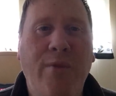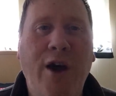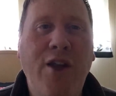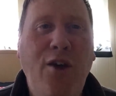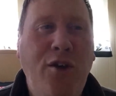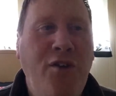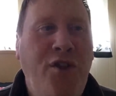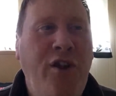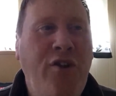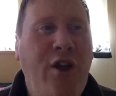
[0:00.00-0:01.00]
I know that
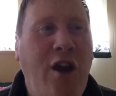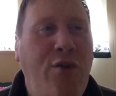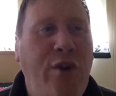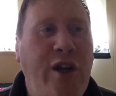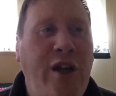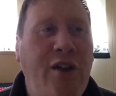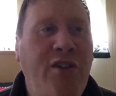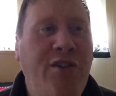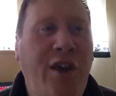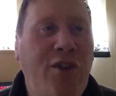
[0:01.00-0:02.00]
Thierry Henry
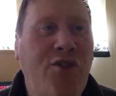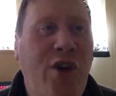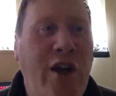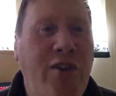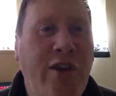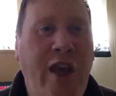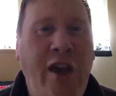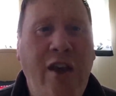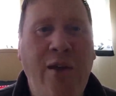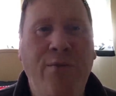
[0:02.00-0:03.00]
had tried to
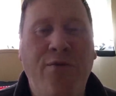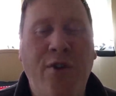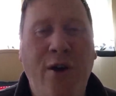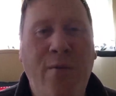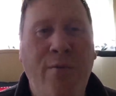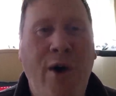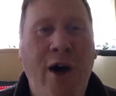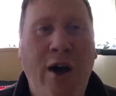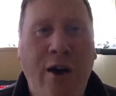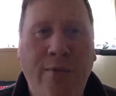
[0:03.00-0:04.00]
get him from
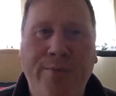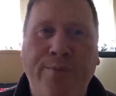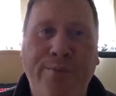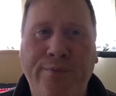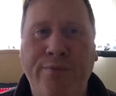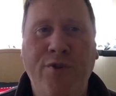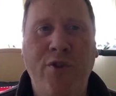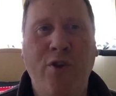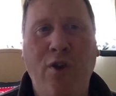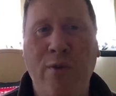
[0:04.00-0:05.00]

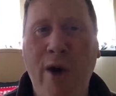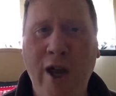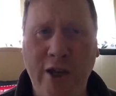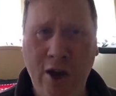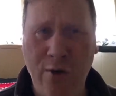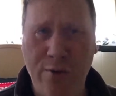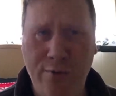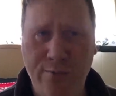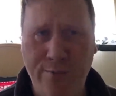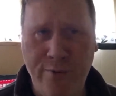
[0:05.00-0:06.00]
to go to Monaco
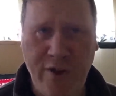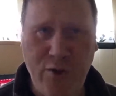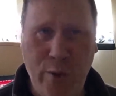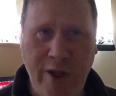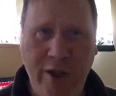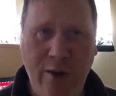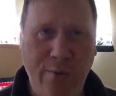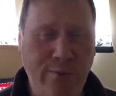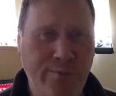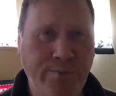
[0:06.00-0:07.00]
this window,
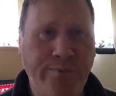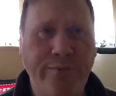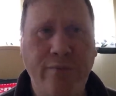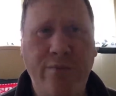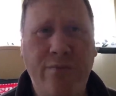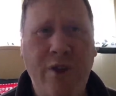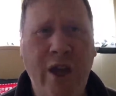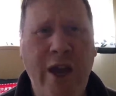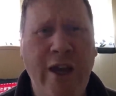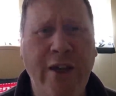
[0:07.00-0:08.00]

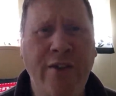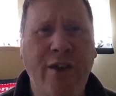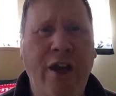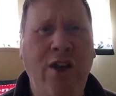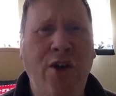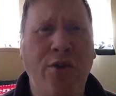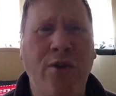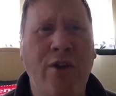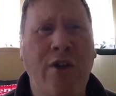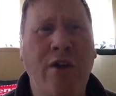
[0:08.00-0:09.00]
and I know
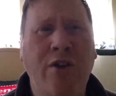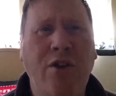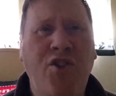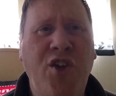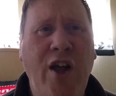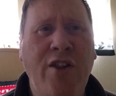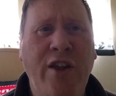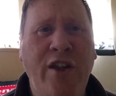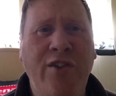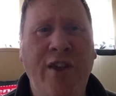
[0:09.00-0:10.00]

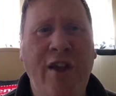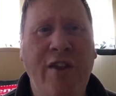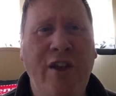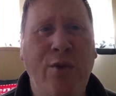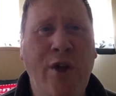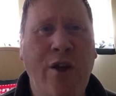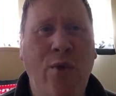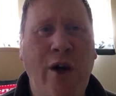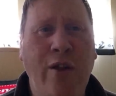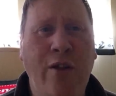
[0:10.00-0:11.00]
Koscielny said that he really
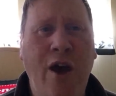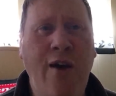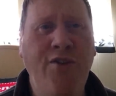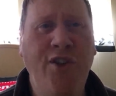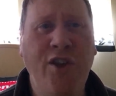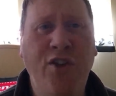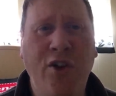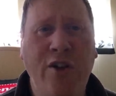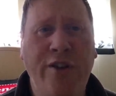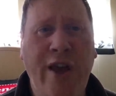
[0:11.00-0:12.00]
wanted. Obviously, he
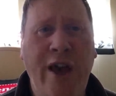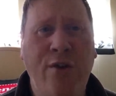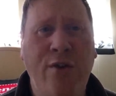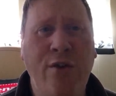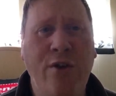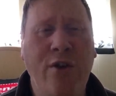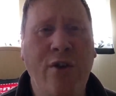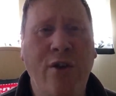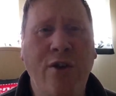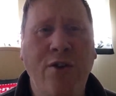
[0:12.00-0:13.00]
turned it down,
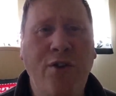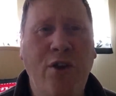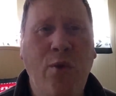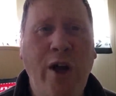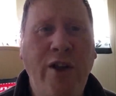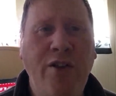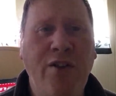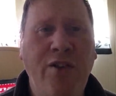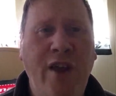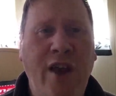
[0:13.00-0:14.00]
so he wanted to
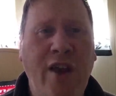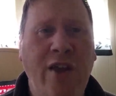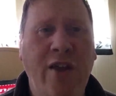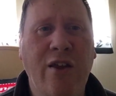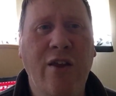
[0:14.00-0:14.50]
stay